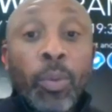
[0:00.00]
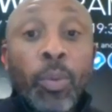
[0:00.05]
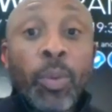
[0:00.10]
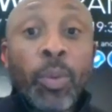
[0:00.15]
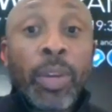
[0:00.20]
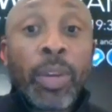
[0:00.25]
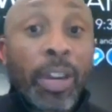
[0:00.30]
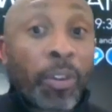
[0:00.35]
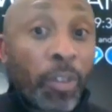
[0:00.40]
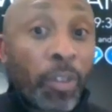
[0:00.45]

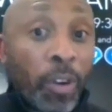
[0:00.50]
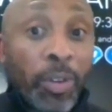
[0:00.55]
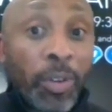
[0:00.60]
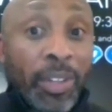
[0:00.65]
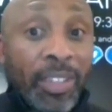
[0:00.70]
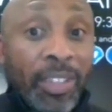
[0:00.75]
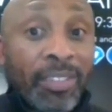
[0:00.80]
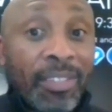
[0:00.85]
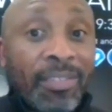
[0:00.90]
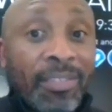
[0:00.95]
We are
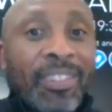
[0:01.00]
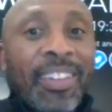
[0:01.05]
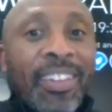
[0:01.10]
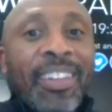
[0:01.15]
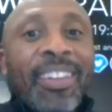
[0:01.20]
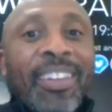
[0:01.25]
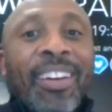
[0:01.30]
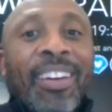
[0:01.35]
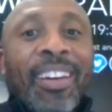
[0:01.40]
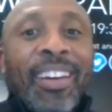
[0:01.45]
growing,
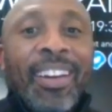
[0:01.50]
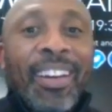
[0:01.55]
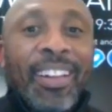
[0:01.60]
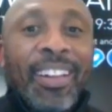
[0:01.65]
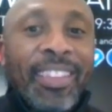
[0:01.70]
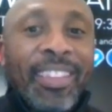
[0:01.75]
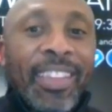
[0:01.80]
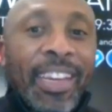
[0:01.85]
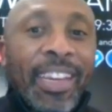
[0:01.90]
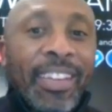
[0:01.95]

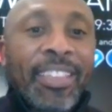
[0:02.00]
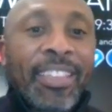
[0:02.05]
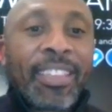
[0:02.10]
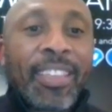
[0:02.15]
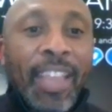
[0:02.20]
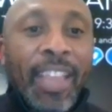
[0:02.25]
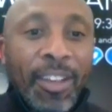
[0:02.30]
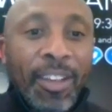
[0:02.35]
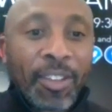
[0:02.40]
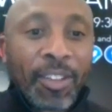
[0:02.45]
and that is
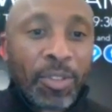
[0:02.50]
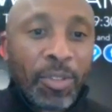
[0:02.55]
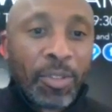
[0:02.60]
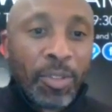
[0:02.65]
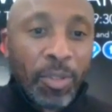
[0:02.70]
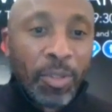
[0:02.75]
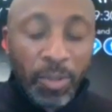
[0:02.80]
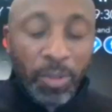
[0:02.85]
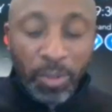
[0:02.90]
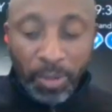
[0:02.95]
thanks to
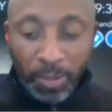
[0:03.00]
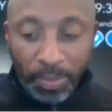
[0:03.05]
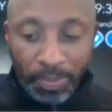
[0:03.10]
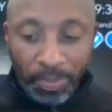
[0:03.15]
you.